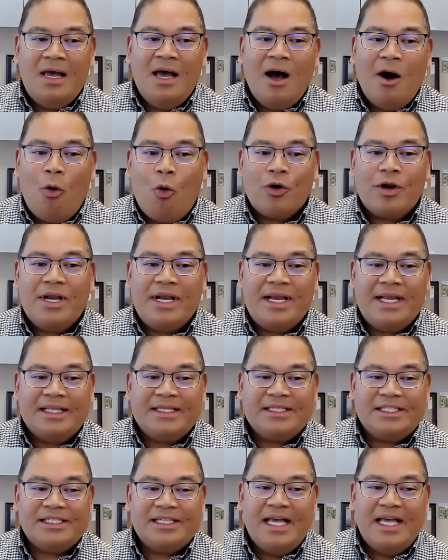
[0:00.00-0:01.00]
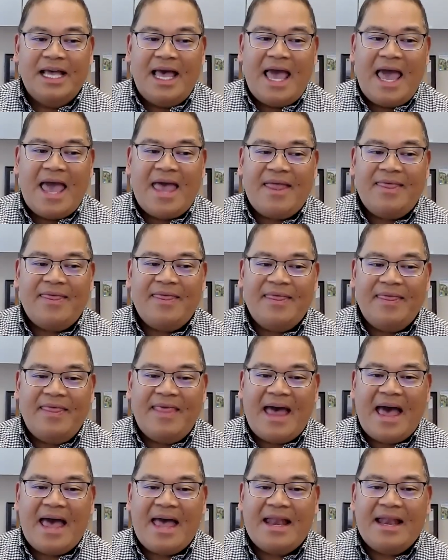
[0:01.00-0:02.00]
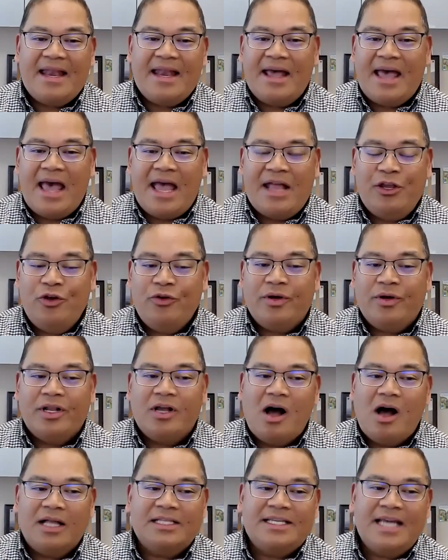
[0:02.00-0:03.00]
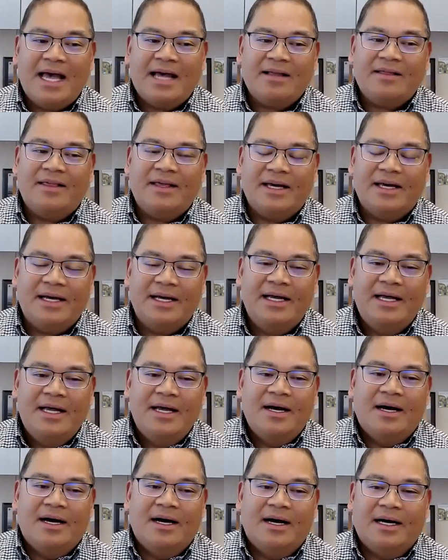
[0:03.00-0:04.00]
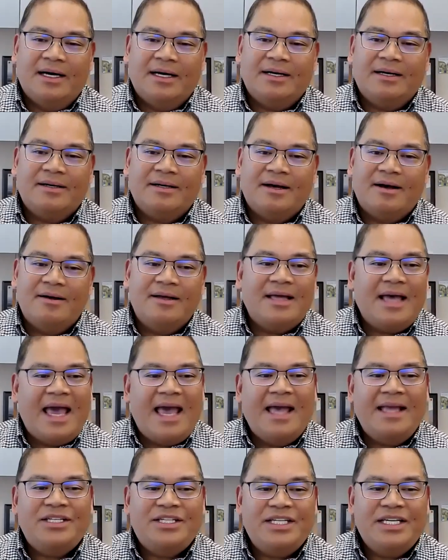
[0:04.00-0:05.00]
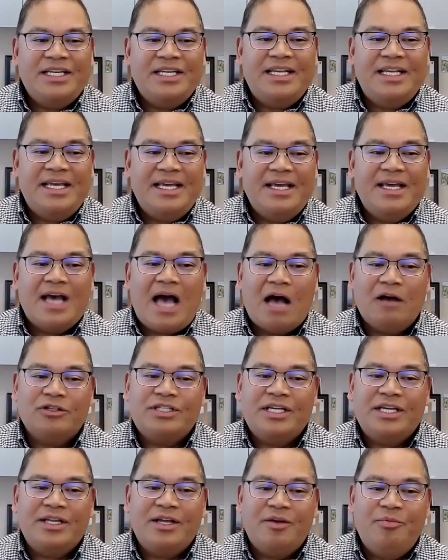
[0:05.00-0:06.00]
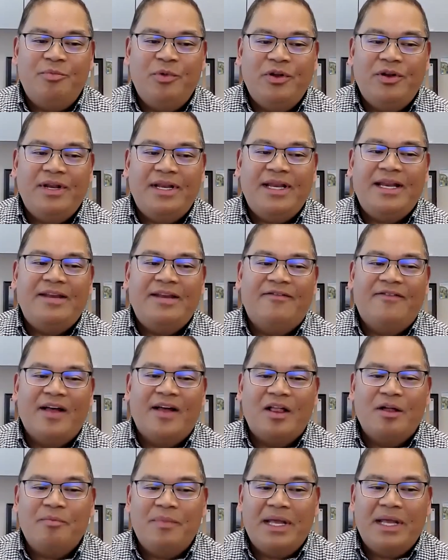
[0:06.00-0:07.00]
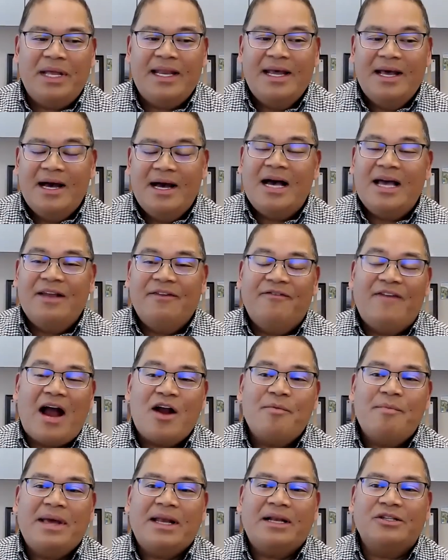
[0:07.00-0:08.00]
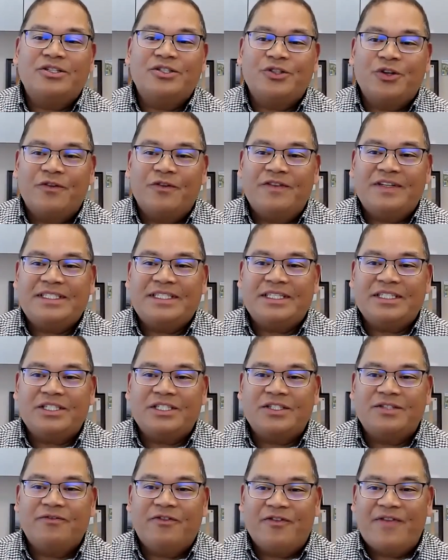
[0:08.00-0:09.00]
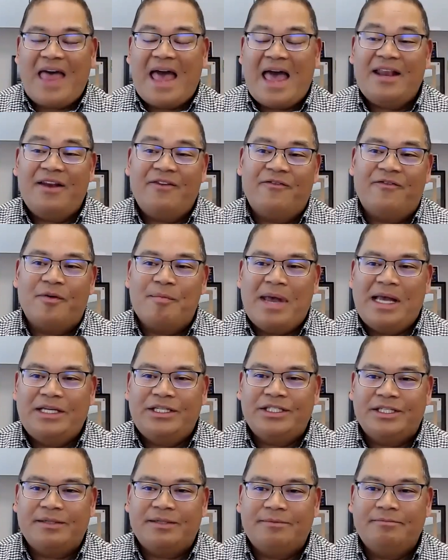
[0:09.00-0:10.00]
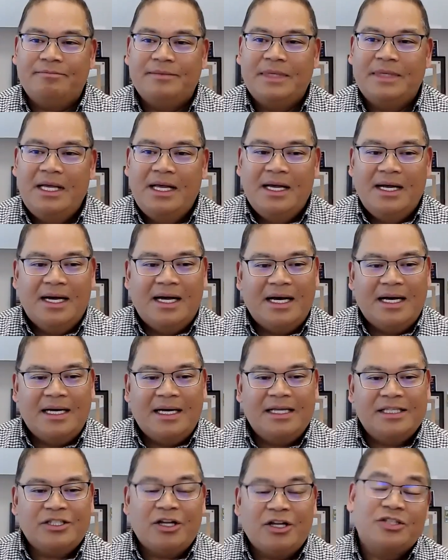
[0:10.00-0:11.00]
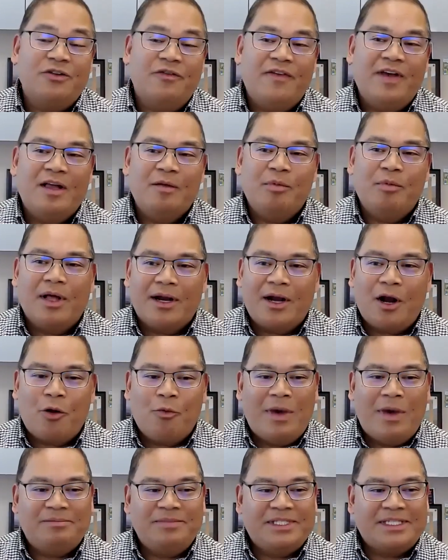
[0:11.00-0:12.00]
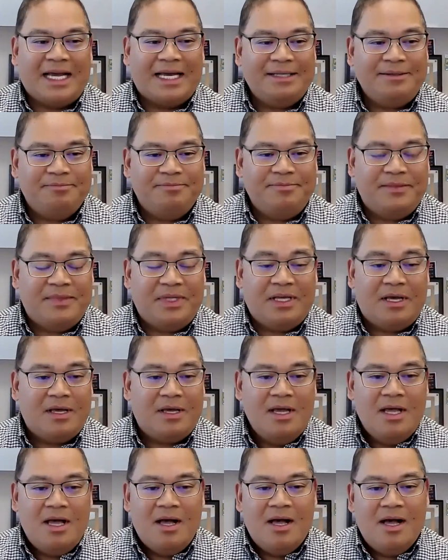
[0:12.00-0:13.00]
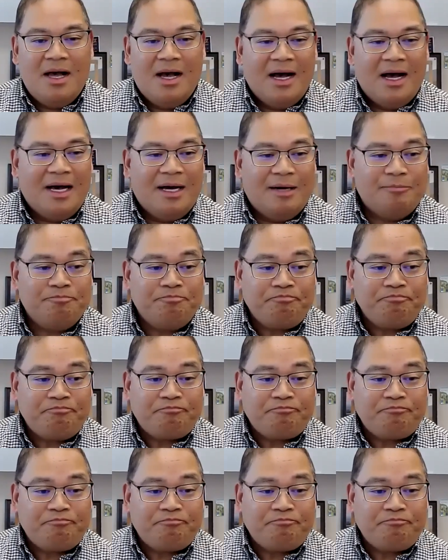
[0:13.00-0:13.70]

ordinance, and you could contact the HCD, Housing and Community Development Environmental Services, for that information. It's also available on our website. um,